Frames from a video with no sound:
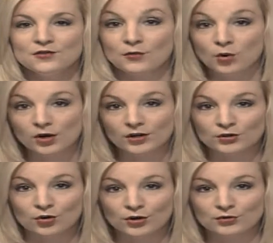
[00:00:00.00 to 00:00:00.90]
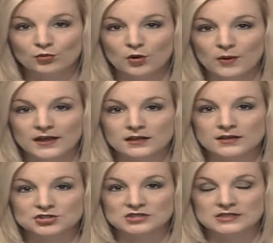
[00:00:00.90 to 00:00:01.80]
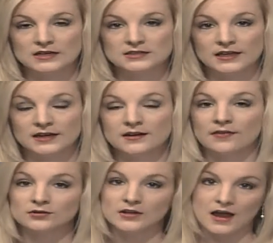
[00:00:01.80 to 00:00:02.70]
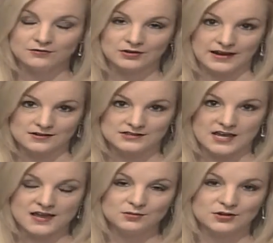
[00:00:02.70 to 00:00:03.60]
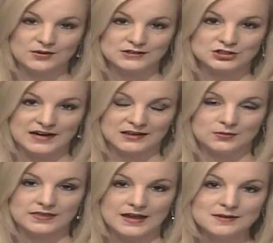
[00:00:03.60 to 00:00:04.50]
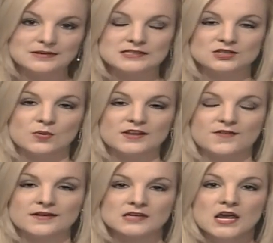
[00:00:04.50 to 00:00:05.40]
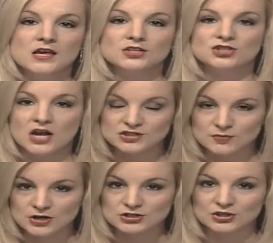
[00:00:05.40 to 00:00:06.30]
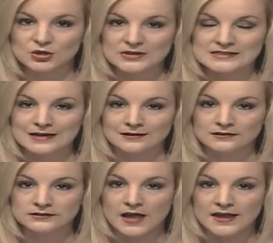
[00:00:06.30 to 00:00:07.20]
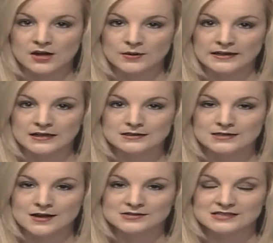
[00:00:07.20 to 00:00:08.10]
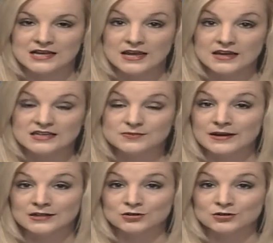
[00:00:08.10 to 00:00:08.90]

For more on current roadway conditions and to get another live look outside, we're going to check in with NBC 25's Josh Marshall, who is in Clio, and he tells us he's speaking to